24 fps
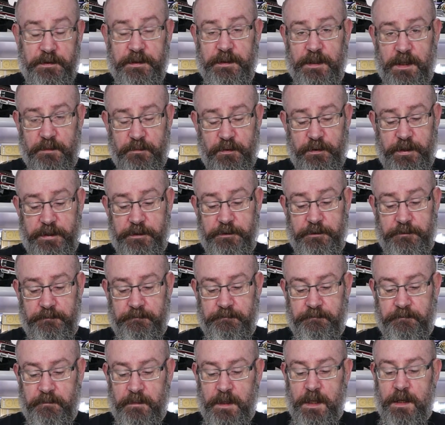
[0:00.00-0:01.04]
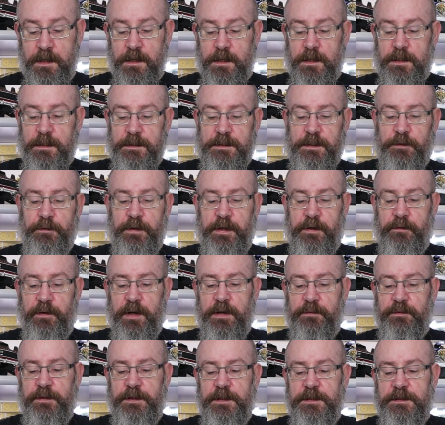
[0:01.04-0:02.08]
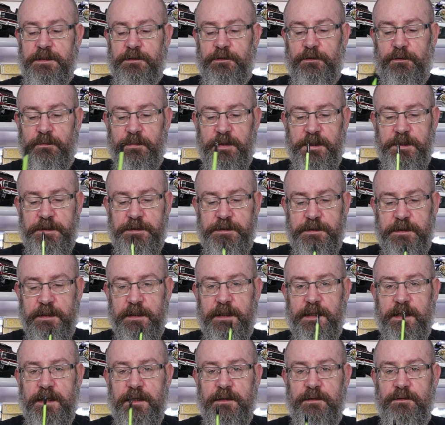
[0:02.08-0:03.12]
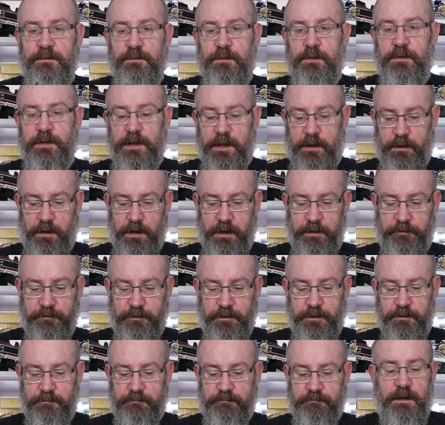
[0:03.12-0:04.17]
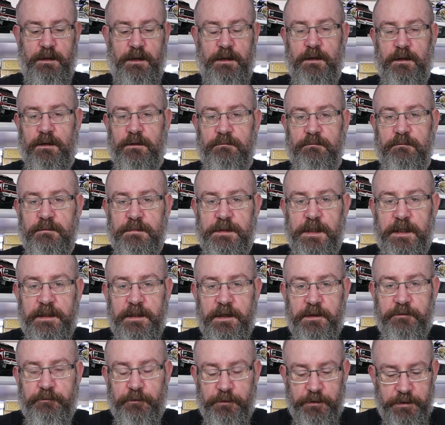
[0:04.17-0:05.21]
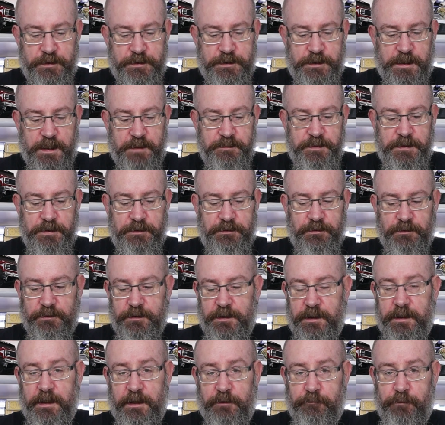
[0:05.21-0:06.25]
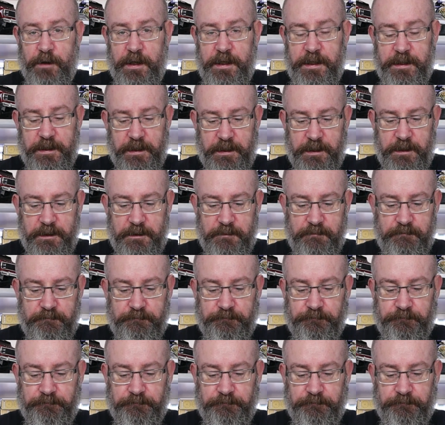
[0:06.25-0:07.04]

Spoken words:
think they're pretty good. So anyway, with this little beast, we'll go over and yeah, I'll take you through the steps it took to get it running again.